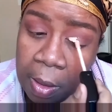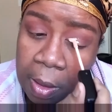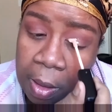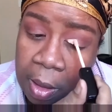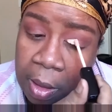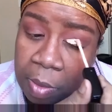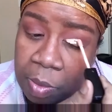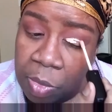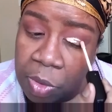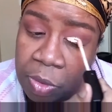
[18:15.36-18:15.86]

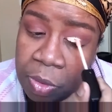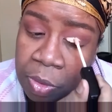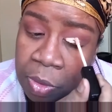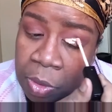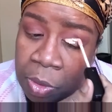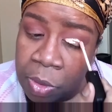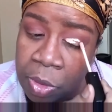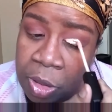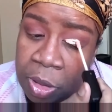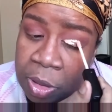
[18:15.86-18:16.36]

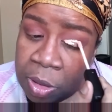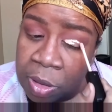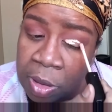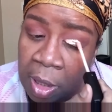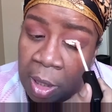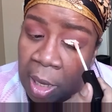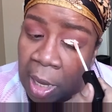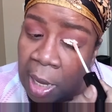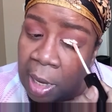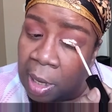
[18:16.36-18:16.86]
Missouri, she's
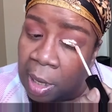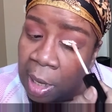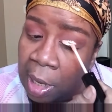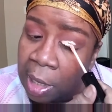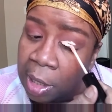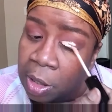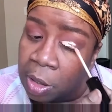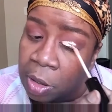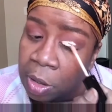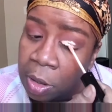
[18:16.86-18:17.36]
a lot
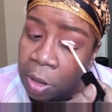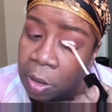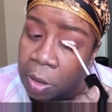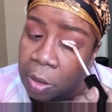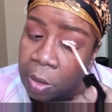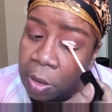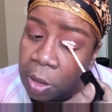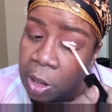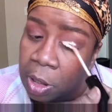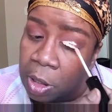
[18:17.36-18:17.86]
like
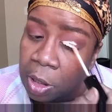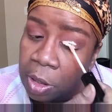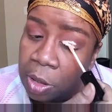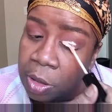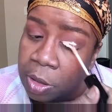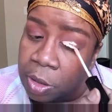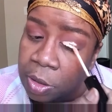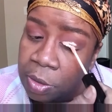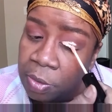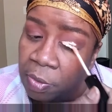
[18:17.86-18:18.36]
her.
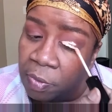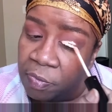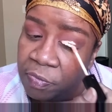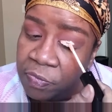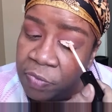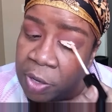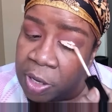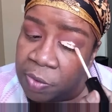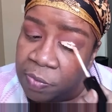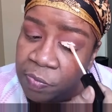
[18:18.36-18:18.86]

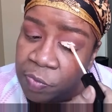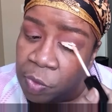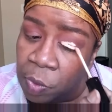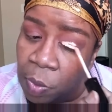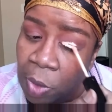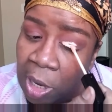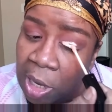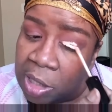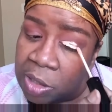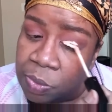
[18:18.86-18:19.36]
Faithful
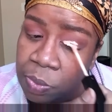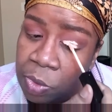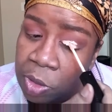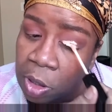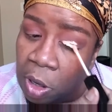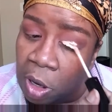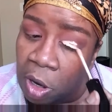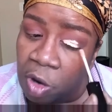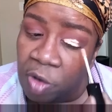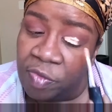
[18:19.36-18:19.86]
wise,
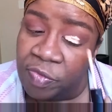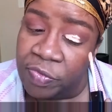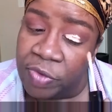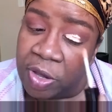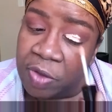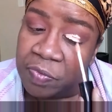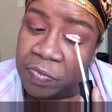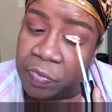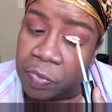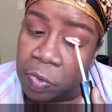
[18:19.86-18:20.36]
we're all
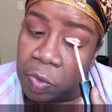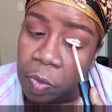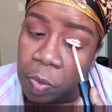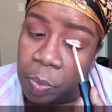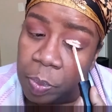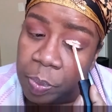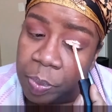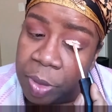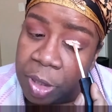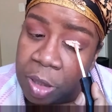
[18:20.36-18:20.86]
faithful
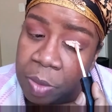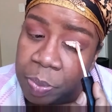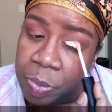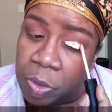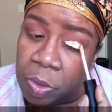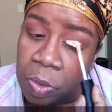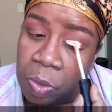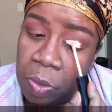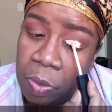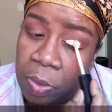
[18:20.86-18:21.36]

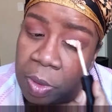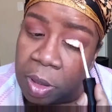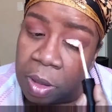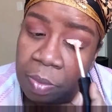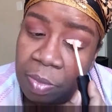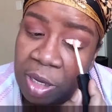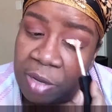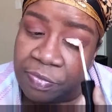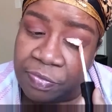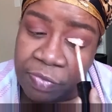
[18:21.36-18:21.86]
people
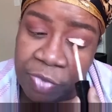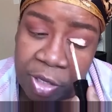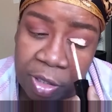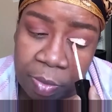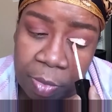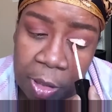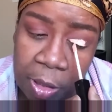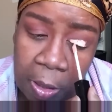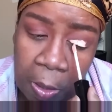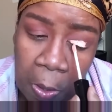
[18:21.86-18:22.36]
in my
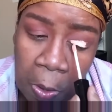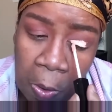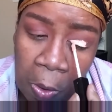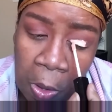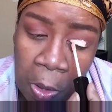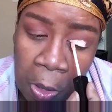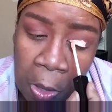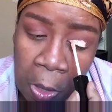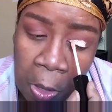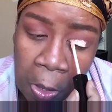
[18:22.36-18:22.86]
family.
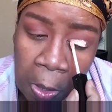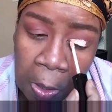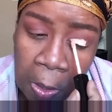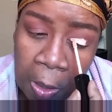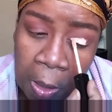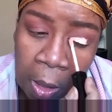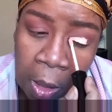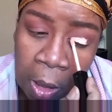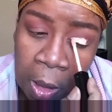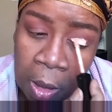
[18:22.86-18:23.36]

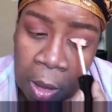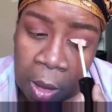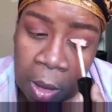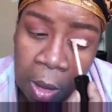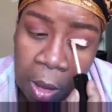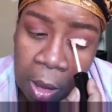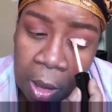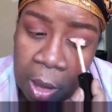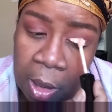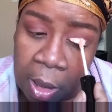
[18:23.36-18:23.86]

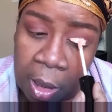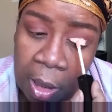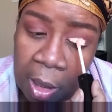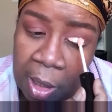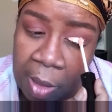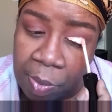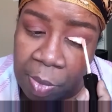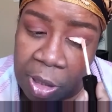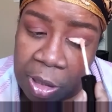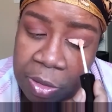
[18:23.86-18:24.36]
And
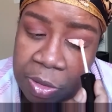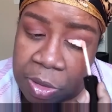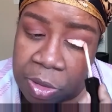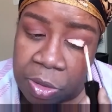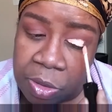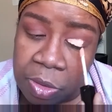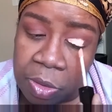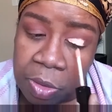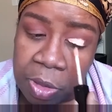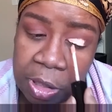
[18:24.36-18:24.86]
let my
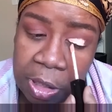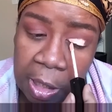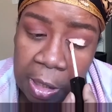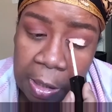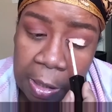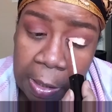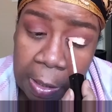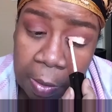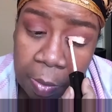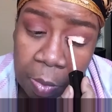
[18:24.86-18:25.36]
sister
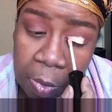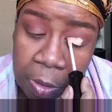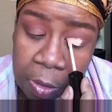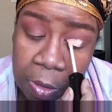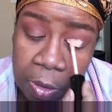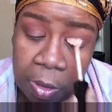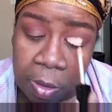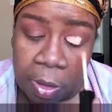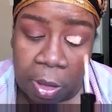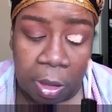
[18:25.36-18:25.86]
tell it in
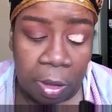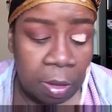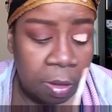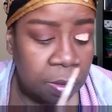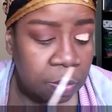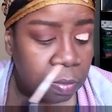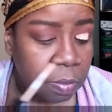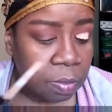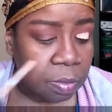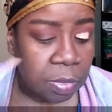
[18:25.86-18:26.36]
Missouri.
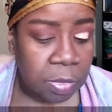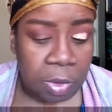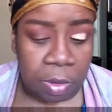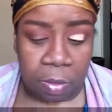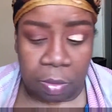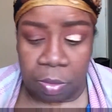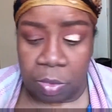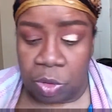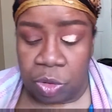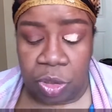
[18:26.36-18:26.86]

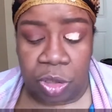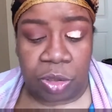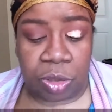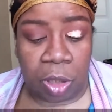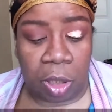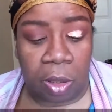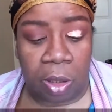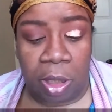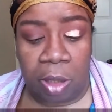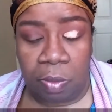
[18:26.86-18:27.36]
She's
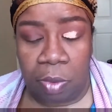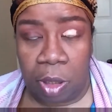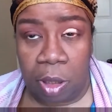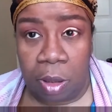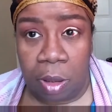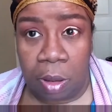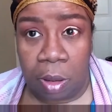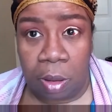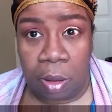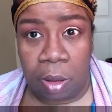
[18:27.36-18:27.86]
the only one.